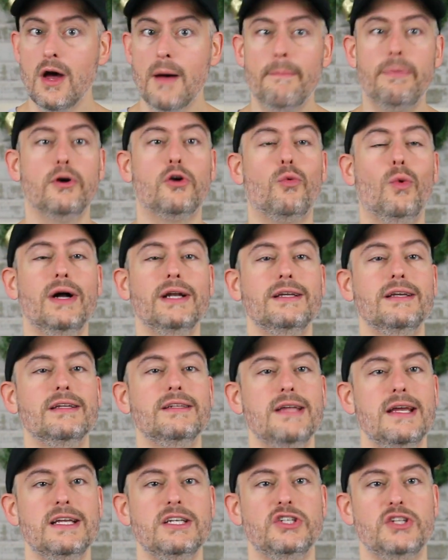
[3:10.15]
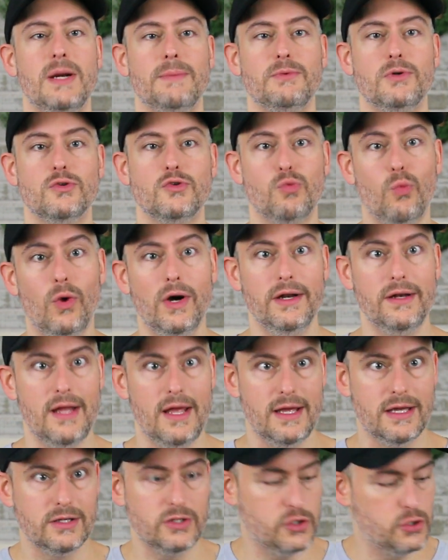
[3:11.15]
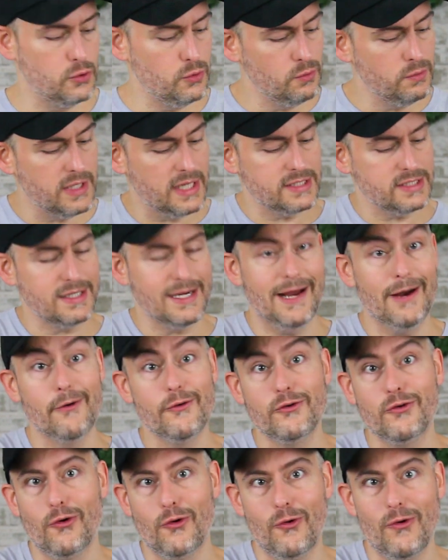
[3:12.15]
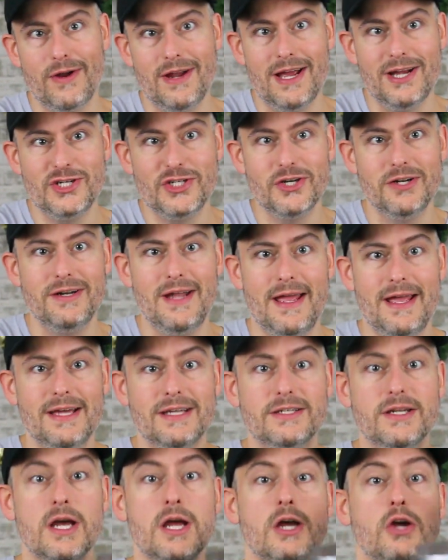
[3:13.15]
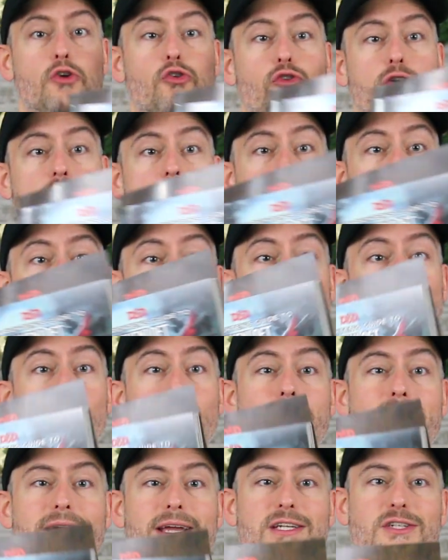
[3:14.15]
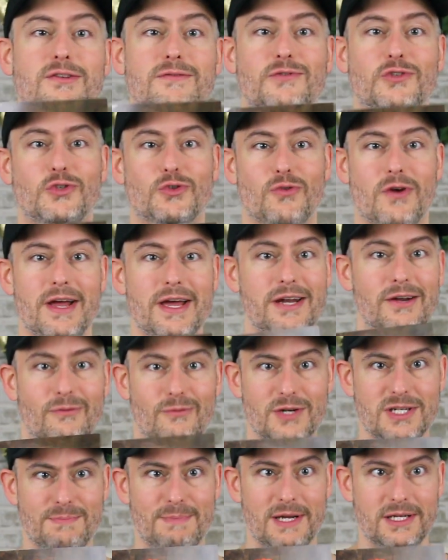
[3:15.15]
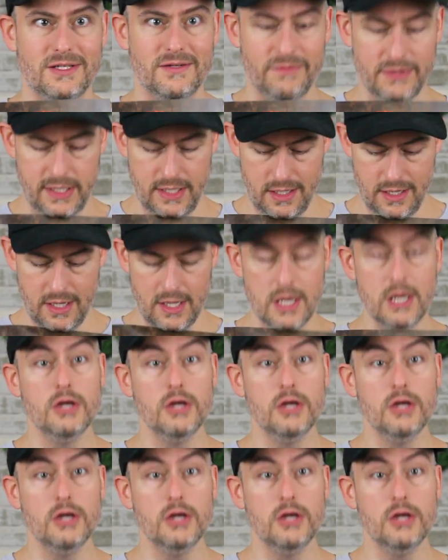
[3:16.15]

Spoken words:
Book 1 contains chapters 1 and 2, that's character creation and creating Domains of Dread, respectively.